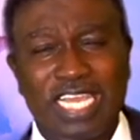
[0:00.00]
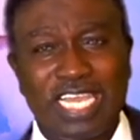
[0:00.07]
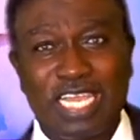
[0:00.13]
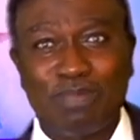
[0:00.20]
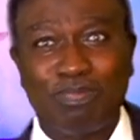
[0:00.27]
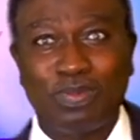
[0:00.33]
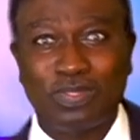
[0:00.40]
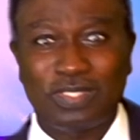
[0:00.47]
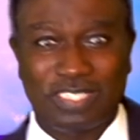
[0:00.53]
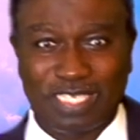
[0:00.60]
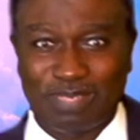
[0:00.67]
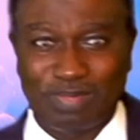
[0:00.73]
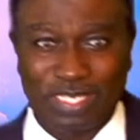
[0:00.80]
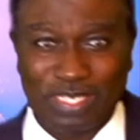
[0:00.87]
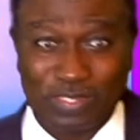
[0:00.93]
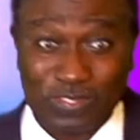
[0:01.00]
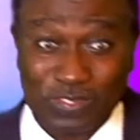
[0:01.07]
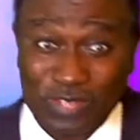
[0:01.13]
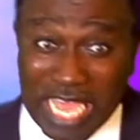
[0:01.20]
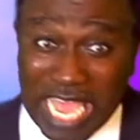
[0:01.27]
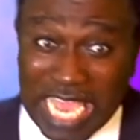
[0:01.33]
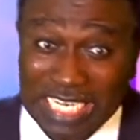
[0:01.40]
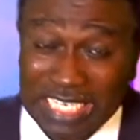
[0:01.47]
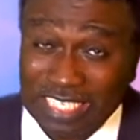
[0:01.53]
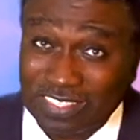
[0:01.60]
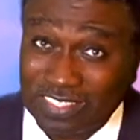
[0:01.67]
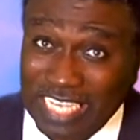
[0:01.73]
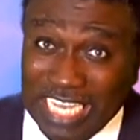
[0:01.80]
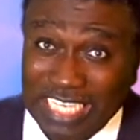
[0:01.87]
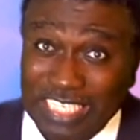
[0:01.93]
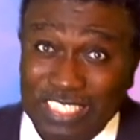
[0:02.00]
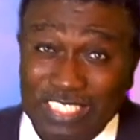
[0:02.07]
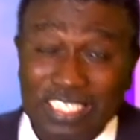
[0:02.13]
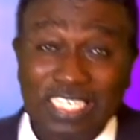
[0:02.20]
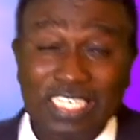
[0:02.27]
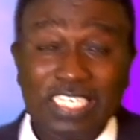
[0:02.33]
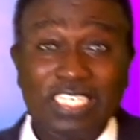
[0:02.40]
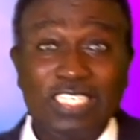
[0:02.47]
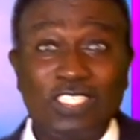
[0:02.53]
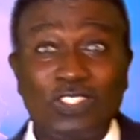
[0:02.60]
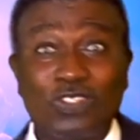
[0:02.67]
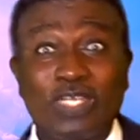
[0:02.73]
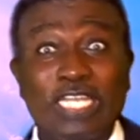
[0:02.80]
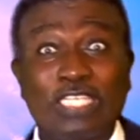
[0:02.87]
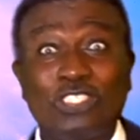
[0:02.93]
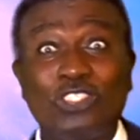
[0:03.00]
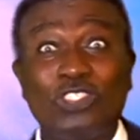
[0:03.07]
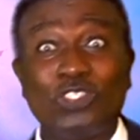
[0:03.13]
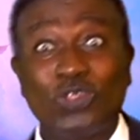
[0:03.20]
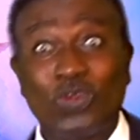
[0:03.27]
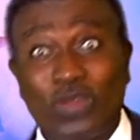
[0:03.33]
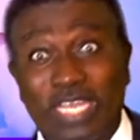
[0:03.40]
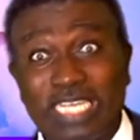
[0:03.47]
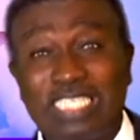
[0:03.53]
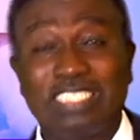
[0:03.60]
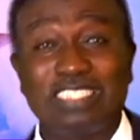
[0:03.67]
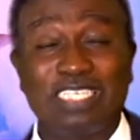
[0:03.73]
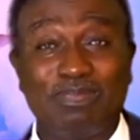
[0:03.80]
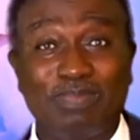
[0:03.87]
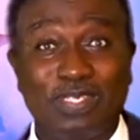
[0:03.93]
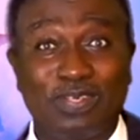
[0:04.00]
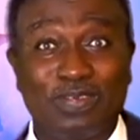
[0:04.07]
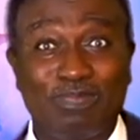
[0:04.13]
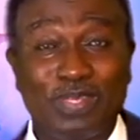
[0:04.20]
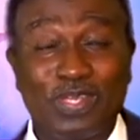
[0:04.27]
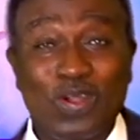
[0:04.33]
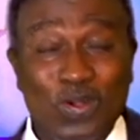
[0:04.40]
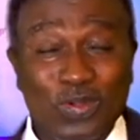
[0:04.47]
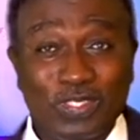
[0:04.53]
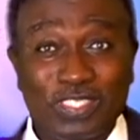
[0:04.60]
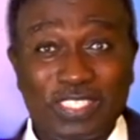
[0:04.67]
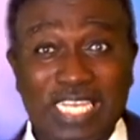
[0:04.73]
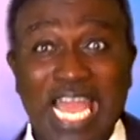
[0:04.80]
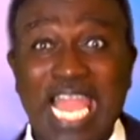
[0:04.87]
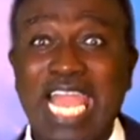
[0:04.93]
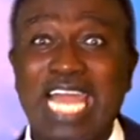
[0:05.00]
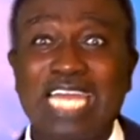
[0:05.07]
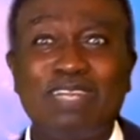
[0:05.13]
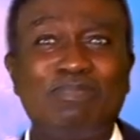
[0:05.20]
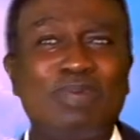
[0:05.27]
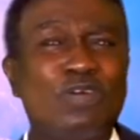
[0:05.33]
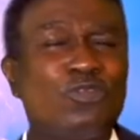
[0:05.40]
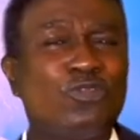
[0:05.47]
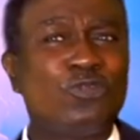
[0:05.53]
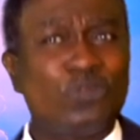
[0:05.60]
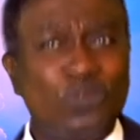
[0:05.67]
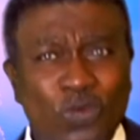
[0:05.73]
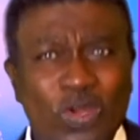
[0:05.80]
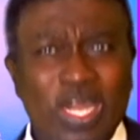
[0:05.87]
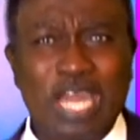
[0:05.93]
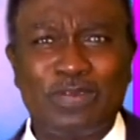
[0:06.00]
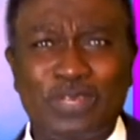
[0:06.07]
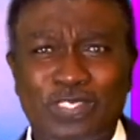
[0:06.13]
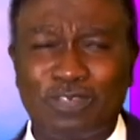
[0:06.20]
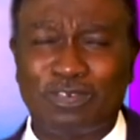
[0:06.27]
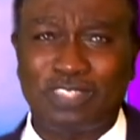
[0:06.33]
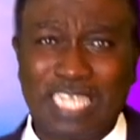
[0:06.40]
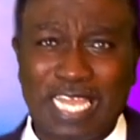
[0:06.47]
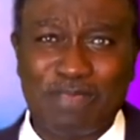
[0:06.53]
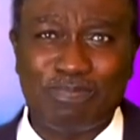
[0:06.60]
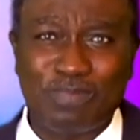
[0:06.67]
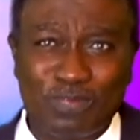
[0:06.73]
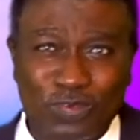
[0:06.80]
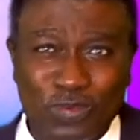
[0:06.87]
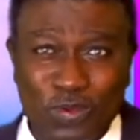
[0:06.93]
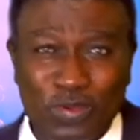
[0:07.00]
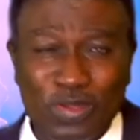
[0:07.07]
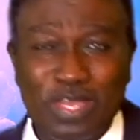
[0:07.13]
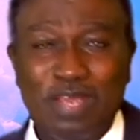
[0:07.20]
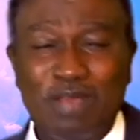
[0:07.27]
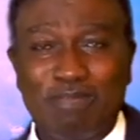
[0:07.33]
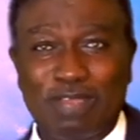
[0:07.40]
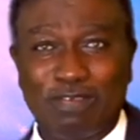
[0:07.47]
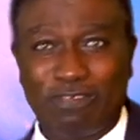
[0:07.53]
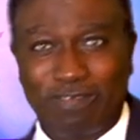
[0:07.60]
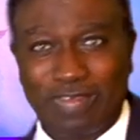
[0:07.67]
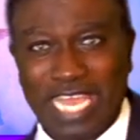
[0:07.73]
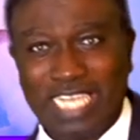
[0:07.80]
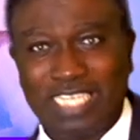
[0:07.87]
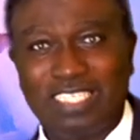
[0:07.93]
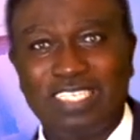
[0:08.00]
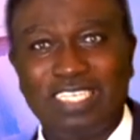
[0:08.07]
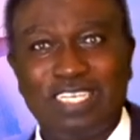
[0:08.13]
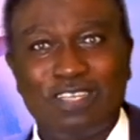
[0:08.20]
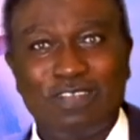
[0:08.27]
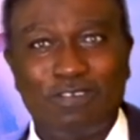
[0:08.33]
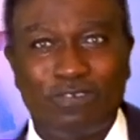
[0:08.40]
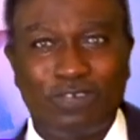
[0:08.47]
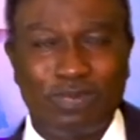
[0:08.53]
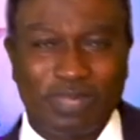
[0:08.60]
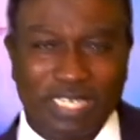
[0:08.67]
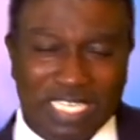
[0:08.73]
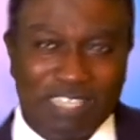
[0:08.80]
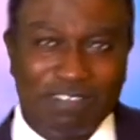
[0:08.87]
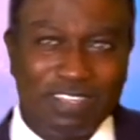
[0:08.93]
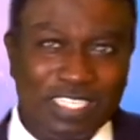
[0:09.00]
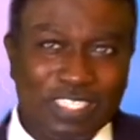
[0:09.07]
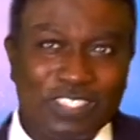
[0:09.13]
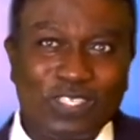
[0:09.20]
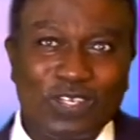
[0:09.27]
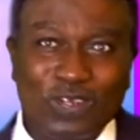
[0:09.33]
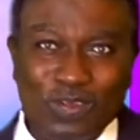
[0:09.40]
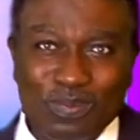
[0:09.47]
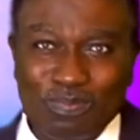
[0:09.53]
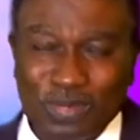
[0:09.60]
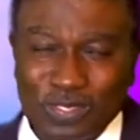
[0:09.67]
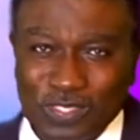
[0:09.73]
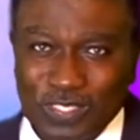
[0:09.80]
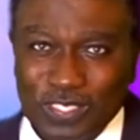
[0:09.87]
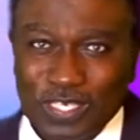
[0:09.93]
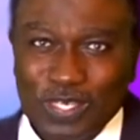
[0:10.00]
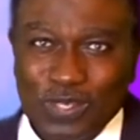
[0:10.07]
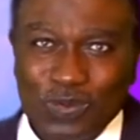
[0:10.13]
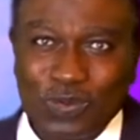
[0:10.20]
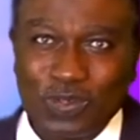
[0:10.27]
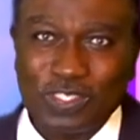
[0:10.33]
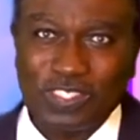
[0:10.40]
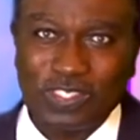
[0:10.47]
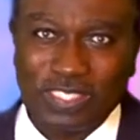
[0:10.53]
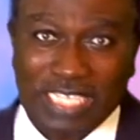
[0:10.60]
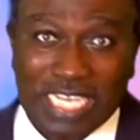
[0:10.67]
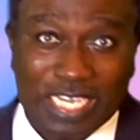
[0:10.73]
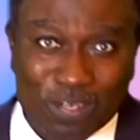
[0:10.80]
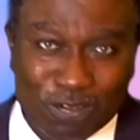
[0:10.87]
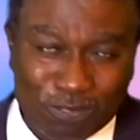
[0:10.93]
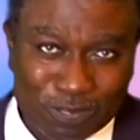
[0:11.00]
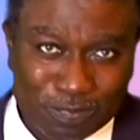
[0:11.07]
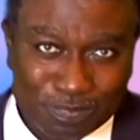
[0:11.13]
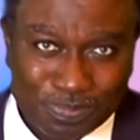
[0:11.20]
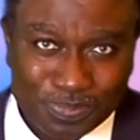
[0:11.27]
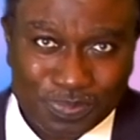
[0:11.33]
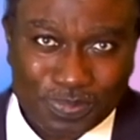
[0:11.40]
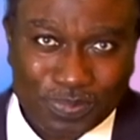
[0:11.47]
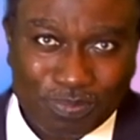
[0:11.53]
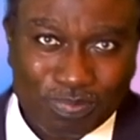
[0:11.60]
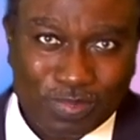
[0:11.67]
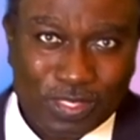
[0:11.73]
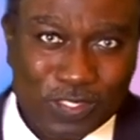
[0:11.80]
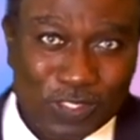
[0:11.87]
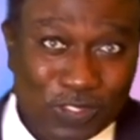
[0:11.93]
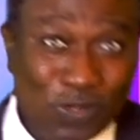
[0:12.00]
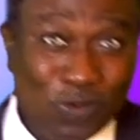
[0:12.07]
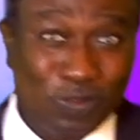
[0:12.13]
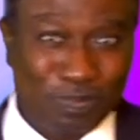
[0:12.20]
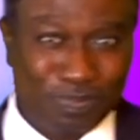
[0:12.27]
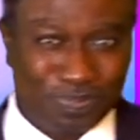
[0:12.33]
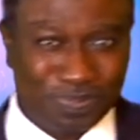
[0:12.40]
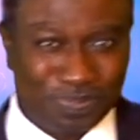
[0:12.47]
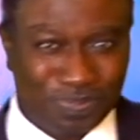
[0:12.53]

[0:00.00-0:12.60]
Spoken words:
airport terminal. So I decided to enjoy the terminal because I had about 4 hours of time before my flight from Cleveland to Columbus was to take off. So